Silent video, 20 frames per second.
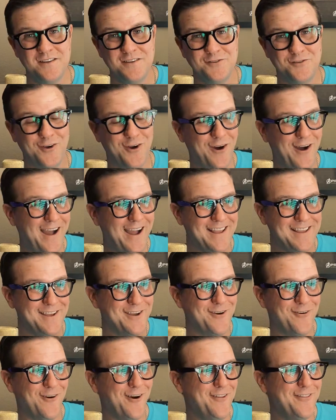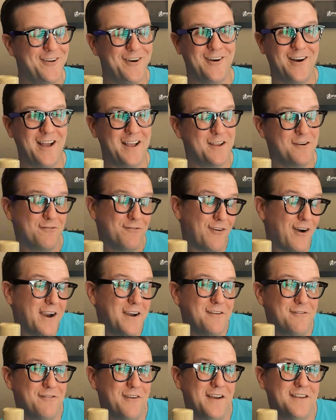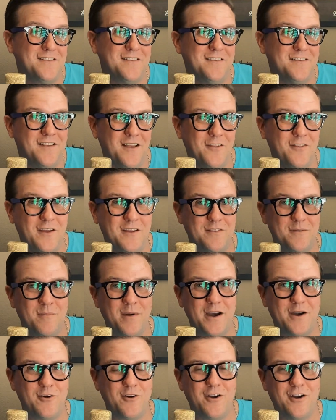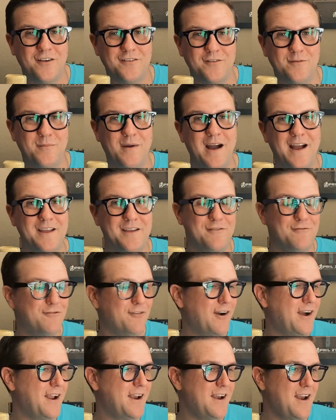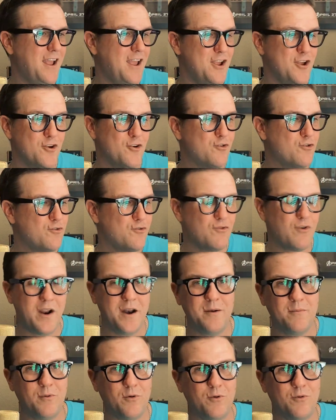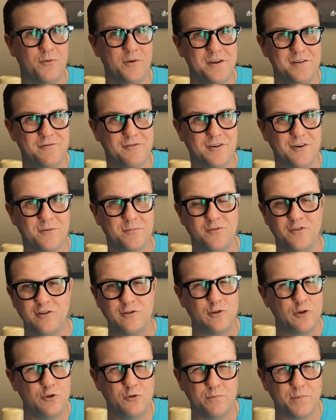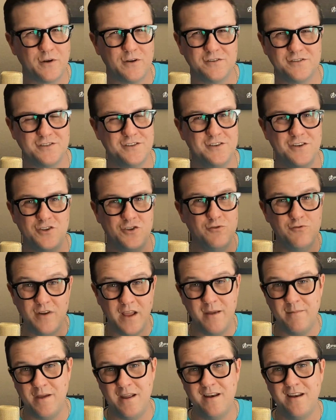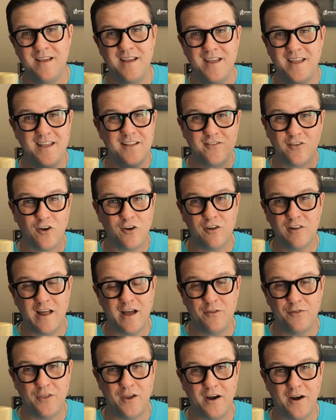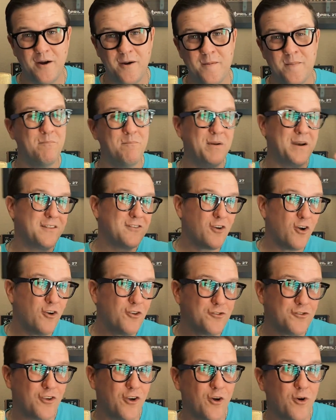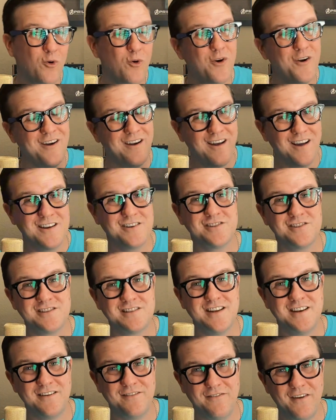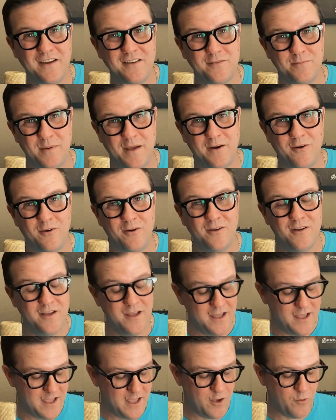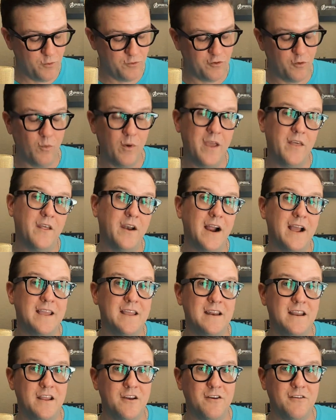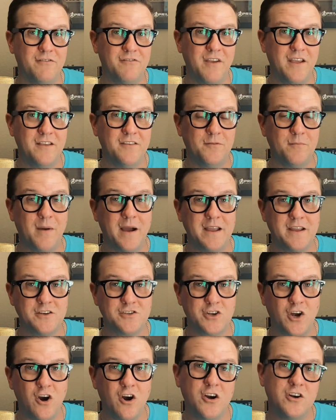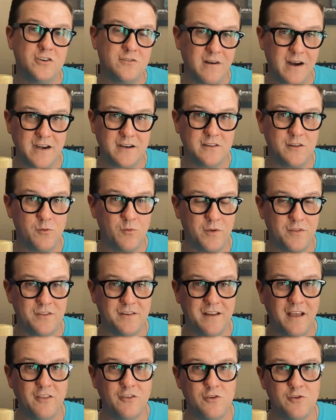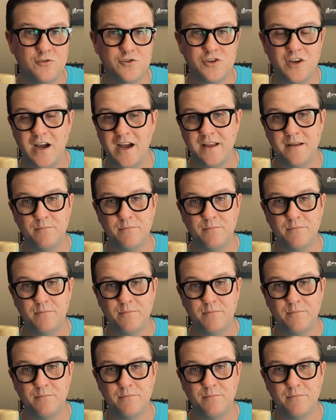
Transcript: So I can go on there and I can find effects that sound like the microcosm. I can find incredible reverbs and loopers and you name it. It's all out there. But it's also not just an effects pedal. It was a way that I could interface my guitar directly with the Deluge. I could